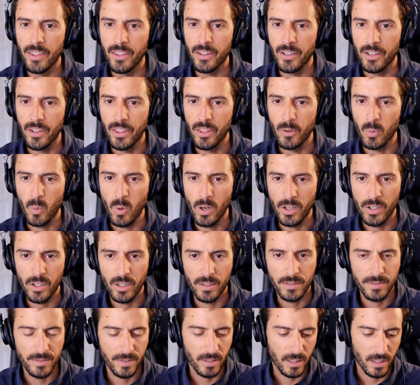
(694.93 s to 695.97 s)
the the one
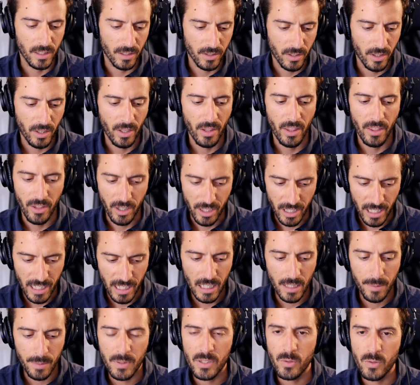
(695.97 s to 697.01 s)
of uh, the
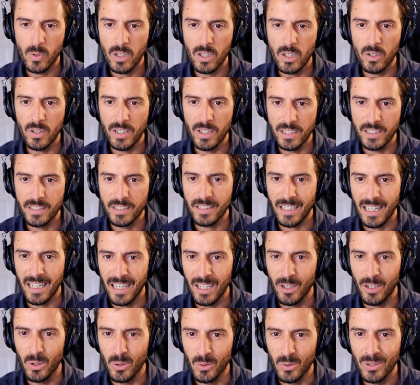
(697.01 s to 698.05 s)
name as well and
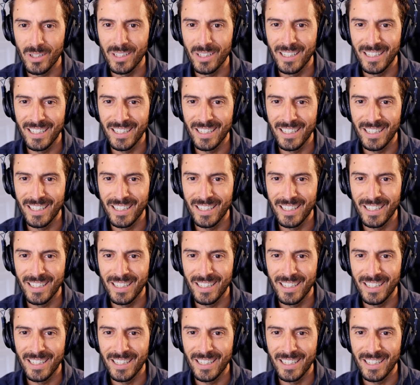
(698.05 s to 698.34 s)
how,